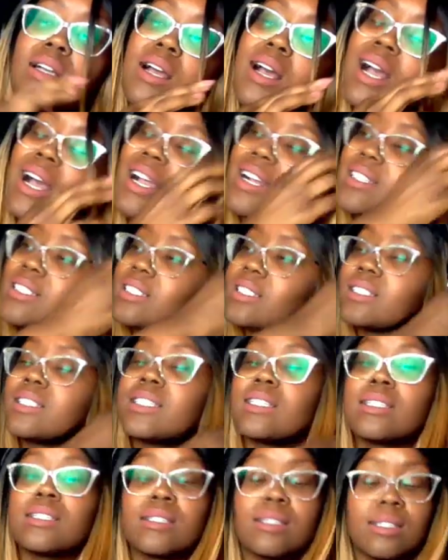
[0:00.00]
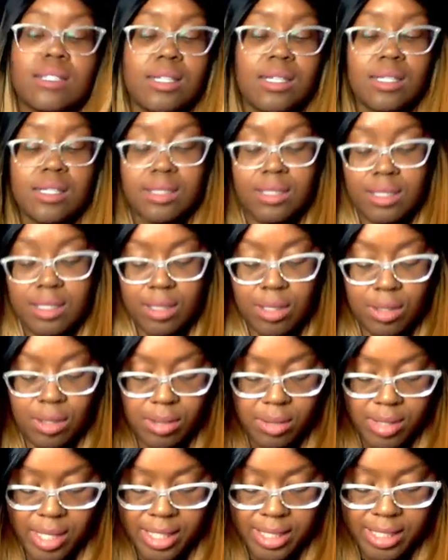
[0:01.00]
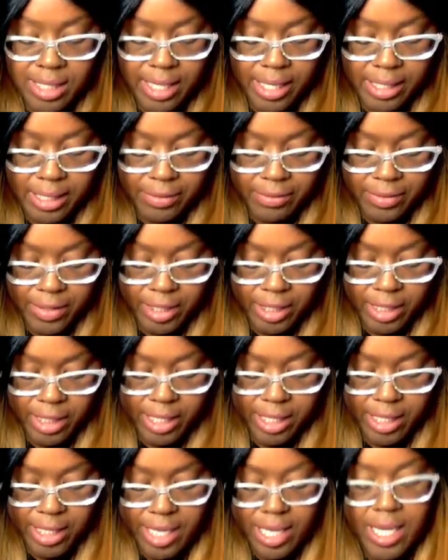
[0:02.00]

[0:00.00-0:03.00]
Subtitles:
actually. So that's a nice feeling.